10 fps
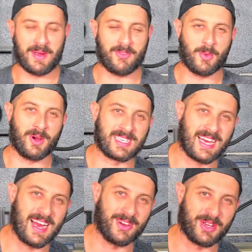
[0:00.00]
everyone?
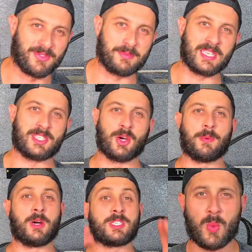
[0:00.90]
Kyle here from TTO
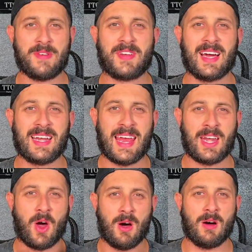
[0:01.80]
Parts. We've got
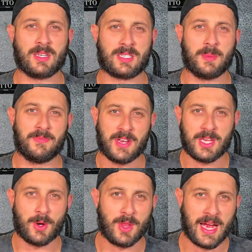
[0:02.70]
an awesome
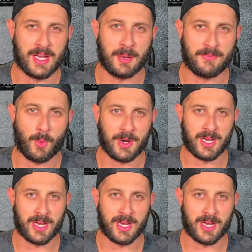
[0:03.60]
video lined up for you.